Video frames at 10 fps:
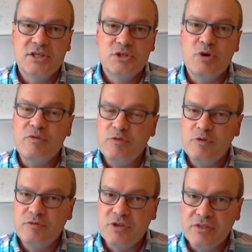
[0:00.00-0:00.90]
So if
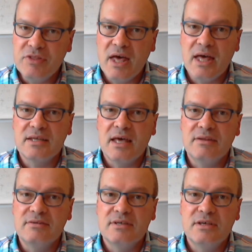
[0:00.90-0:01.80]
you've done that
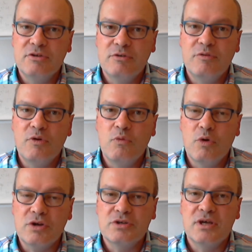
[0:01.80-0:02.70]
and you've
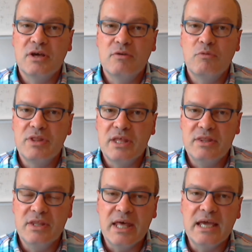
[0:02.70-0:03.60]
worked
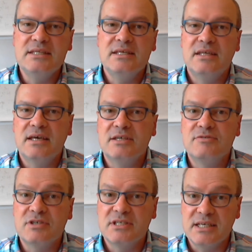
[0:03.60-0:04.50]
within the 90 days
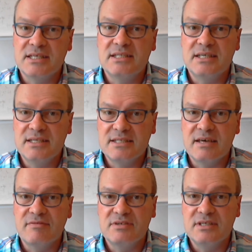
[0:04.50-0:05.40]
for
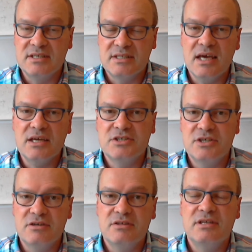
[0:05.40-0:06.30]
16-17 tax
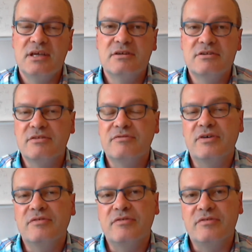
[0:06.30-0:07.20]
year, the year to the
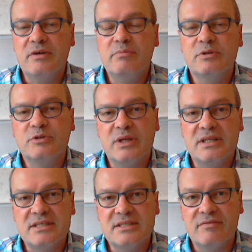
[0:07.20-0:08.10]
5th of April
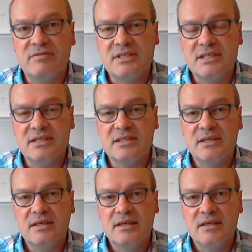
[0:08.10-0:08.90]
2017,